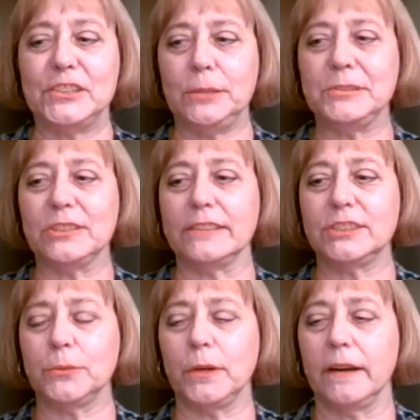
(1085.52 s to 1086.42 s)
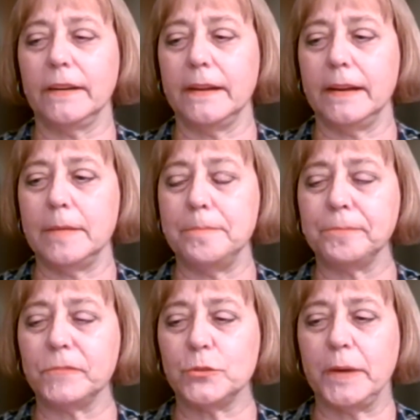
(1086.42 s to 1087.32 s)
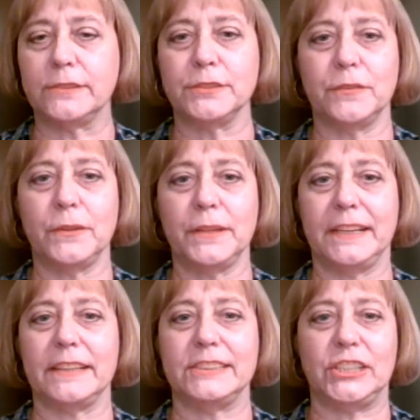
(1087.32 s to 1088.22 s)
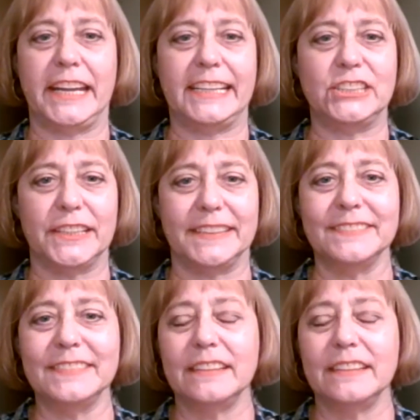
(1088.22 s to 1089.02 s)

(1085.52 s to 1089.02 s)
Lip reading: was also our director of clinical education,